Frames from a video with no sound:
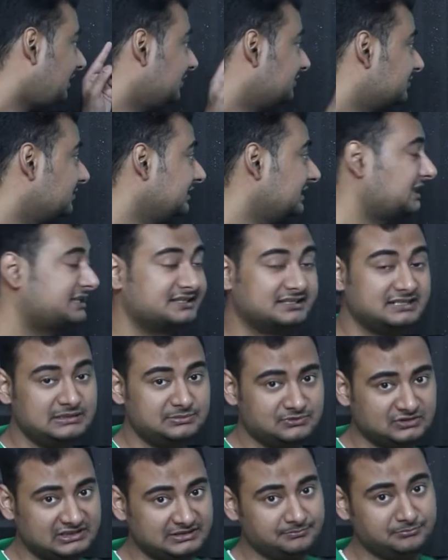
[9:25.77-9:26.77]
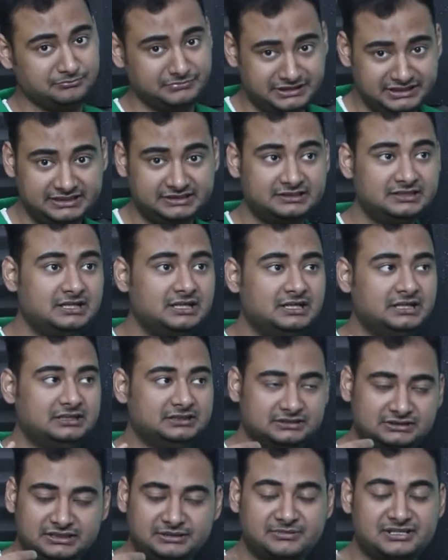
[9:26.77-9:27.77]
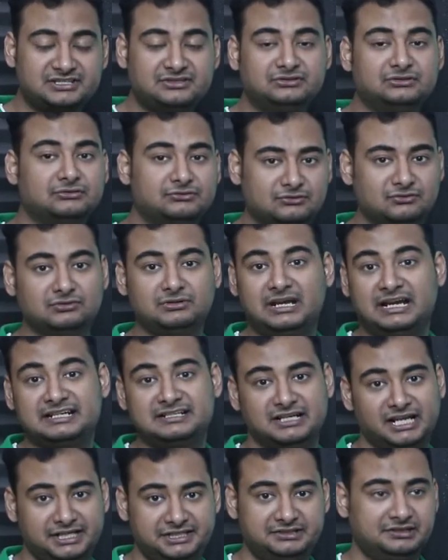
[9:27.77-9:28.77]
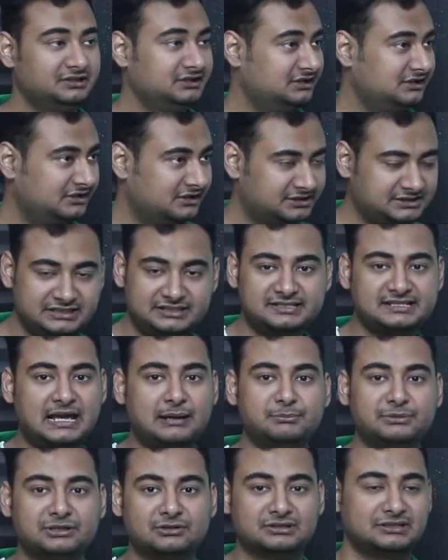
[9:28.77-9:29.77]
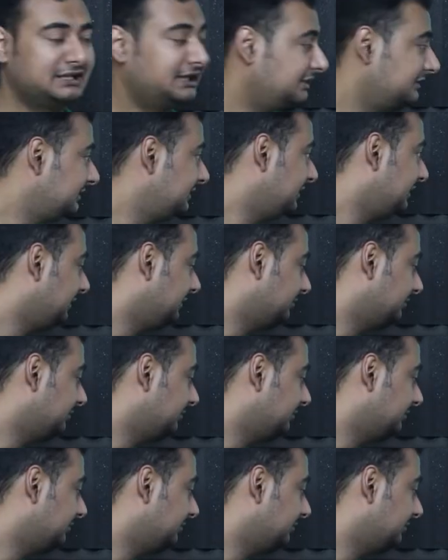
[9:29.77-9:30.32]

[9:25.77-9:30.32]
So it has deep sleep, meaning imagine your phone at night. Nothing is happening on that.